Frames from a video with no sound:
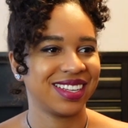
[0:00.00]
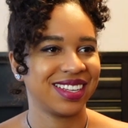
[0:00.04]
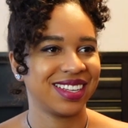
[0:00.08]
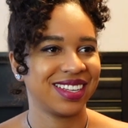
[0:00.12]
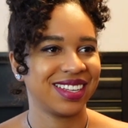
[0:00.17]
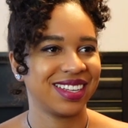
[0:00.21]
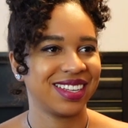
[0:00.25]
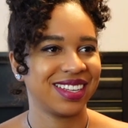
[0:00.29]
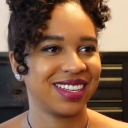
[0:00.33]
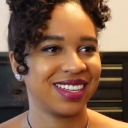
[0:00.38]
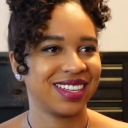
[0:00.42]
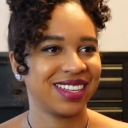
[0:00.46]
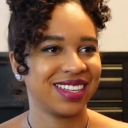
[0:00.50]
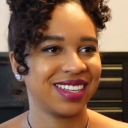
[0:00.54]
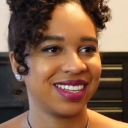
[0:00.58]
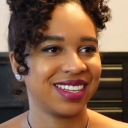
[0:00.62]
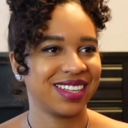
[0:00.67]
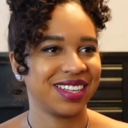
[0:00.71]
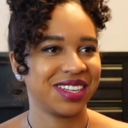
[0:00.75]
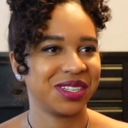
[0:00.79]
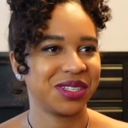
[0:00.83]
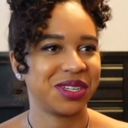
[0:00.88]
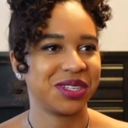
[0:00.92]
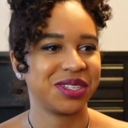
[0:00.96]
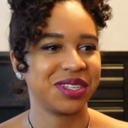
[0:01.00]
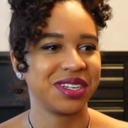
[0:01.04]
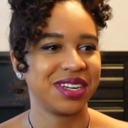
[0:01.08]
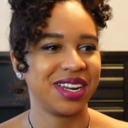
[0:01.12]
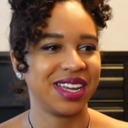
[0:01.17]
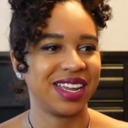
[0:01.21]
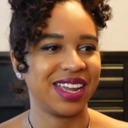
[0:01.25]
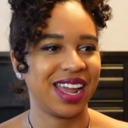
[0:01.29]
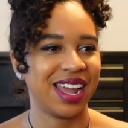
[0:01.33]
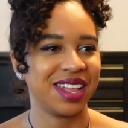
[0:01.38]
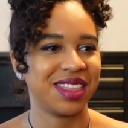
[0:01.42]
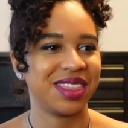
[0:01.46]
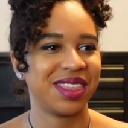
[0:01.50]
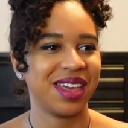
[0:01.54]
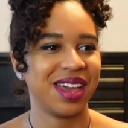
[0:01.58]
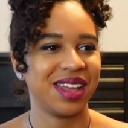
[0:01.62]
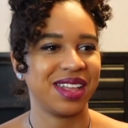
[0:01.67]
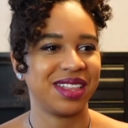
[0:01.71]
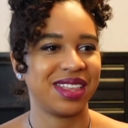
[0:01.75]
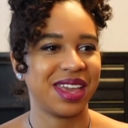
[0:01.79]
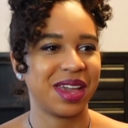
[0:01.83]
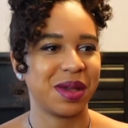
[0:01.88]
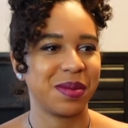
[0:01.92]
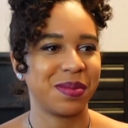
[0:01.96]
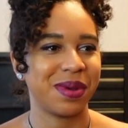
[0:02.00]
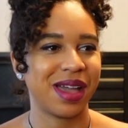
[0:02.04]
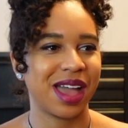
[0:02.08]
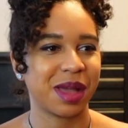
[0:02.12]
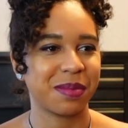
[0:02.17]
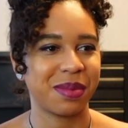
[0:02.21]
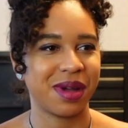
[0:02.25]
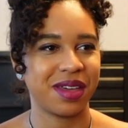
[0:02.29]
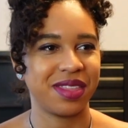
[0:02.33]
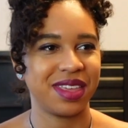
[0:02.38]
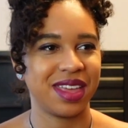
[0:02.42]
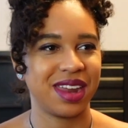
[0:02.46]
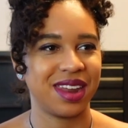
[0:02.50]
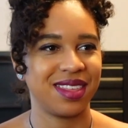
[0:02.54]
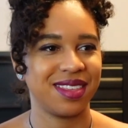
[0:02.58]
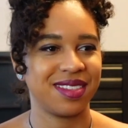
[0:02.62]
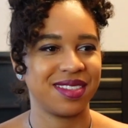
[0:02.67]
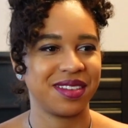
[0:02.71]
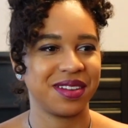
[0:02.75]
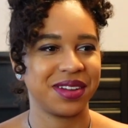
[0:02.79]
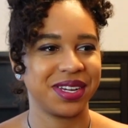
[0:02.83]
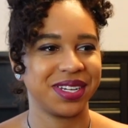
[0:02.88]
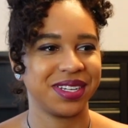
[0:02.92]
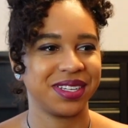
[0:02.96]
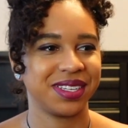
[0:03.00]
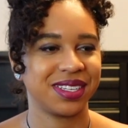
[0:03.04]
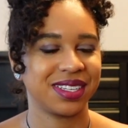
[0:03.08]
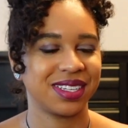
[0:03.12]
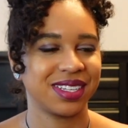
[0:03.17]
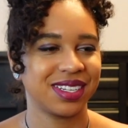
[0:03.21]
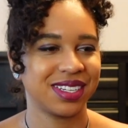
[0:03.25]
that was better. She's gonna get that down pack by the end of the series.